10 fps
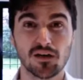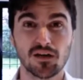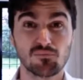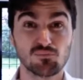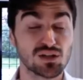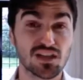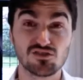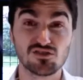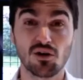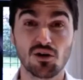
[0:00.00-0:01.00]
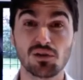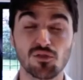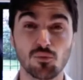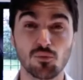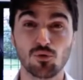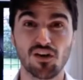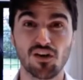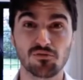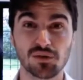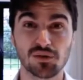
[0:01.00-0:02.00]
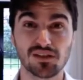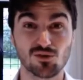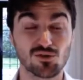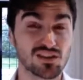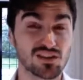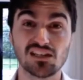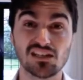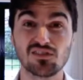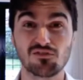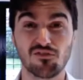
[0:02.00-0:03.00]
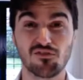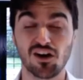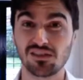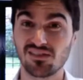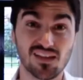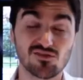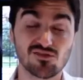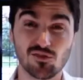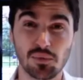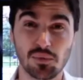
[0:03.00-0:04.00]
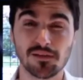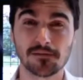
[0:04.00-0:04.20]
But if they can just come in for the morning for five minutes or the evening for five minutes, then that's not so bad